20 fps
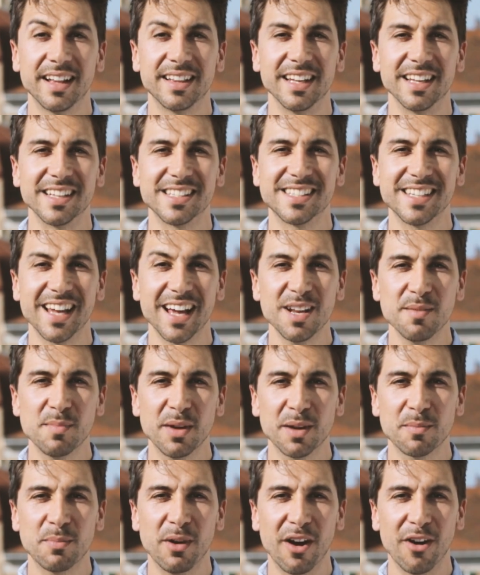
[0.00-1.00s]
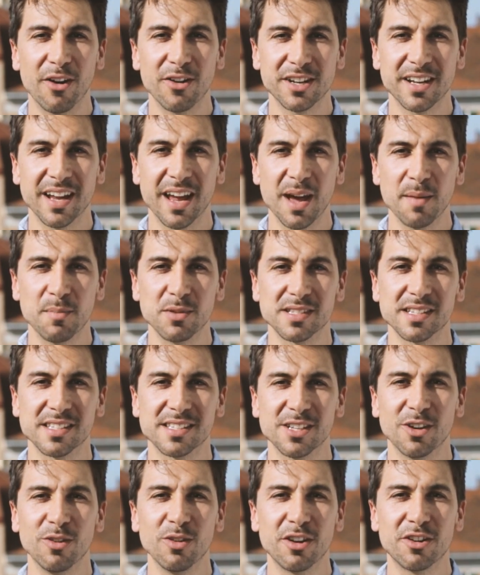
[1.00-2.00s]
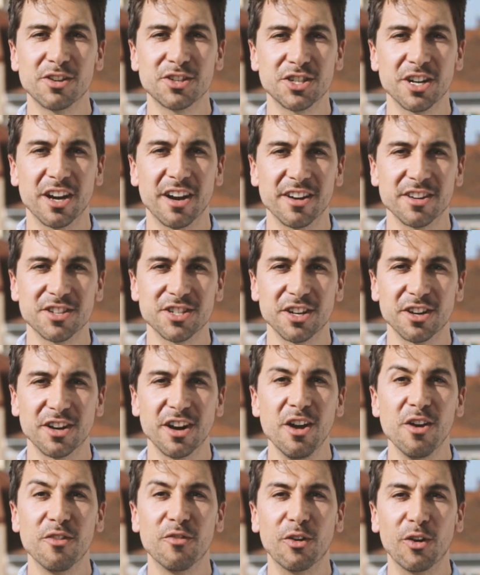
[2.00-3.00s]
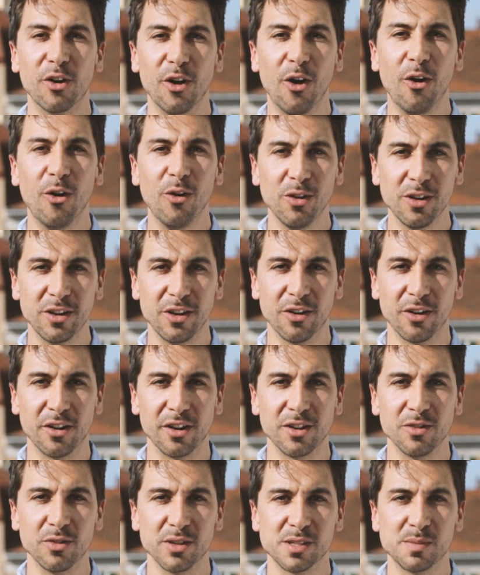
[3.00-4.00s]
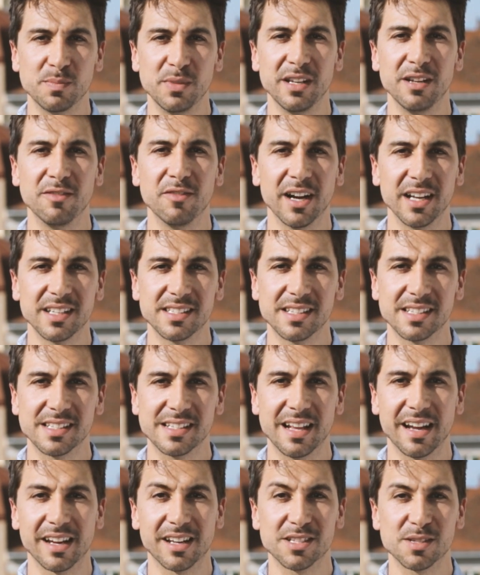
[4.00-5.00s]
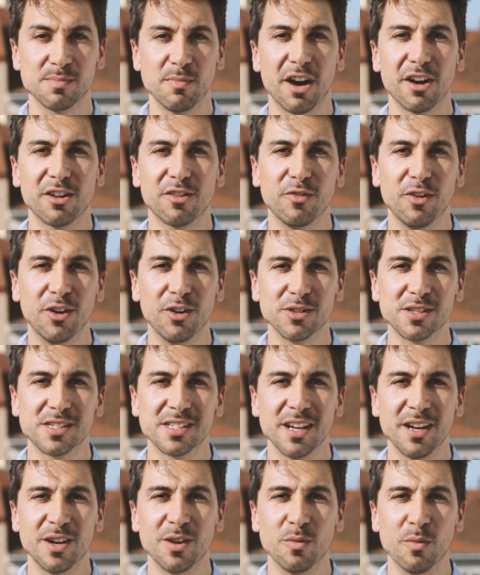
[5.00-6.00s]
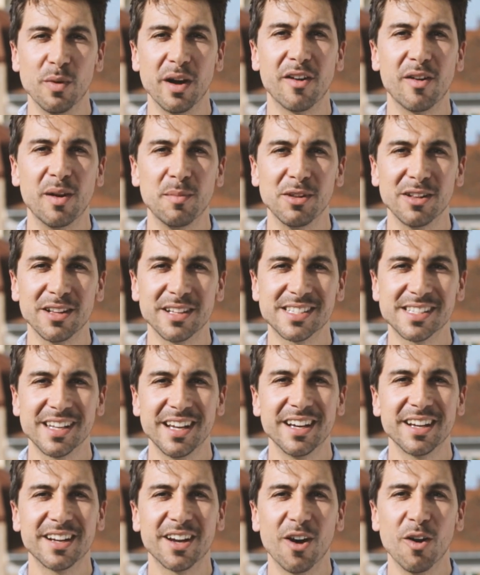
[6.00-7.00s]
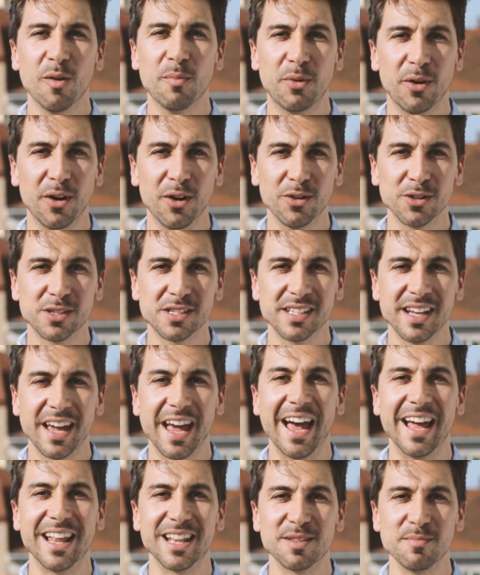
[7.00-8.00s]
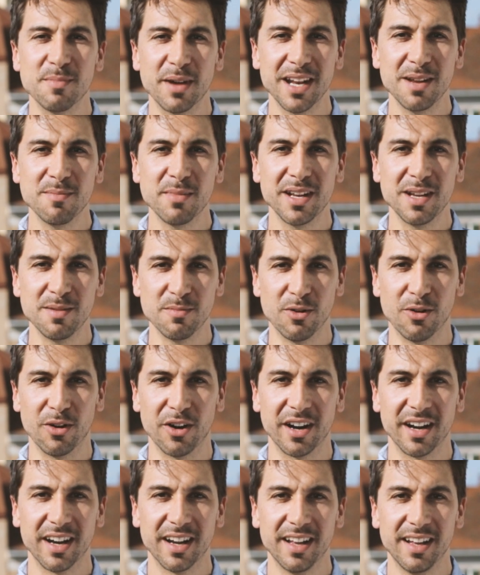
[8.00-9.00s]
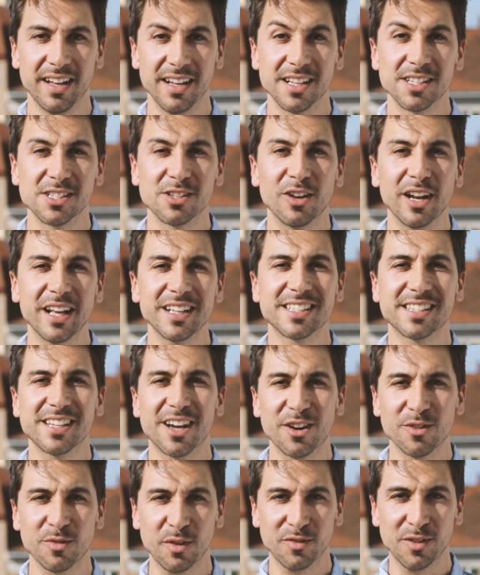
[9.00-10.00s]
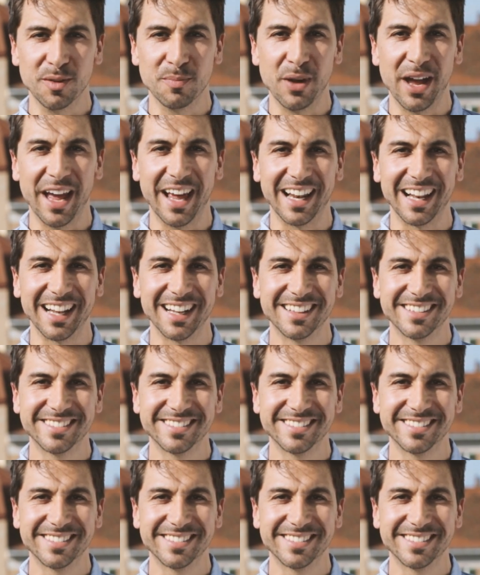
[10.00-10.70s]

The Sunnybag PowerTab is a solar charger for all your USB devices like smartphones, wearables, GoPros and many many more. So let's start with the panel.